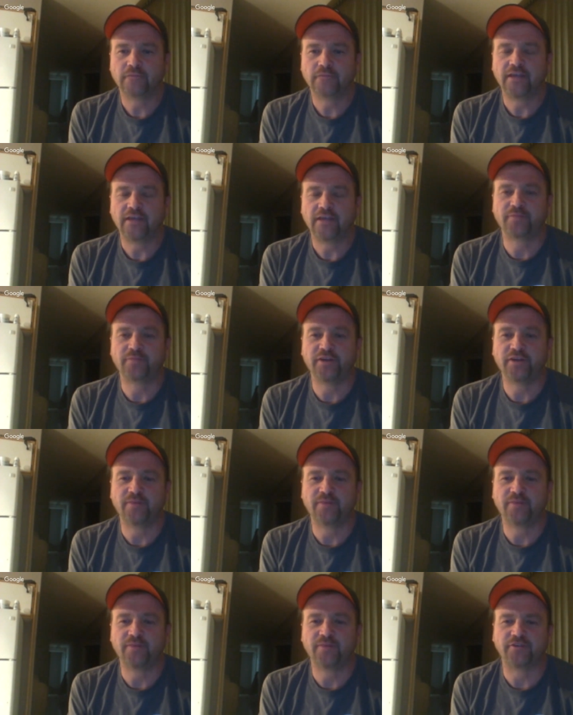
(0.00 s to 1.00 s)
It's pretty
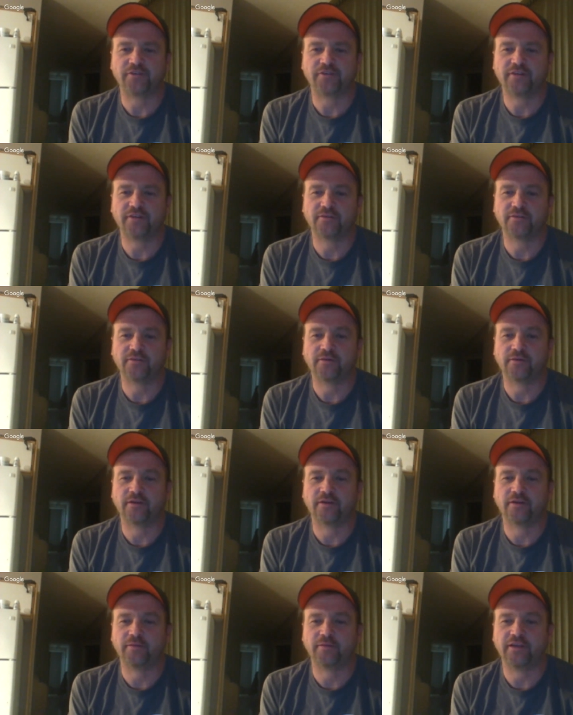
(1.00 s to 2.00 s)
small tree, so
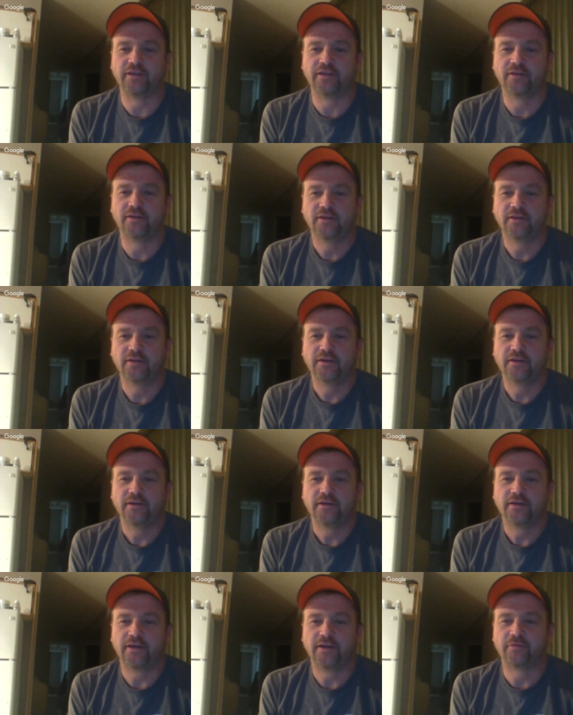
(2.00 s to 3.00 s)
it'll be,
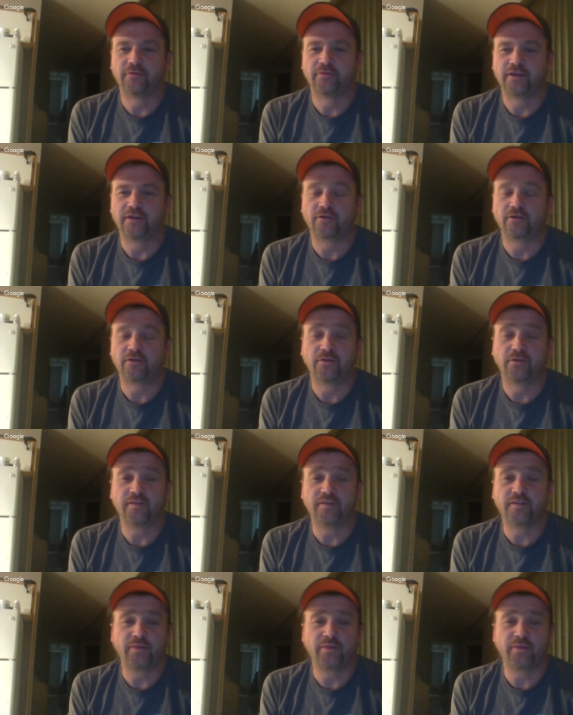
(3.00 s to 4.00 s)
and with how cold
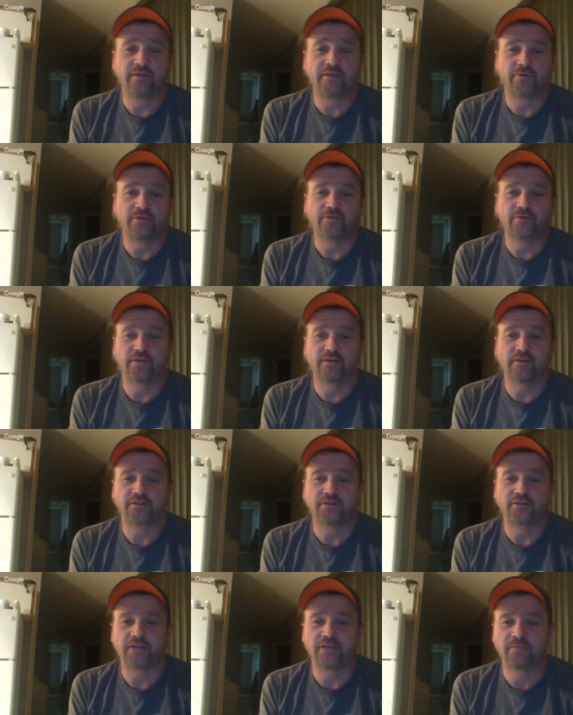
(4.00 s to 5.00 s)
it's been and froze, it'll
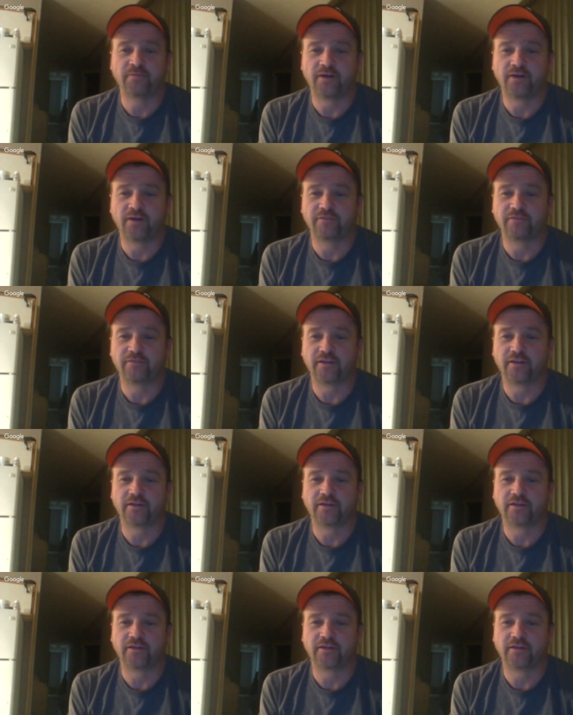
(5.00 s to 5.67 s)
shave them off like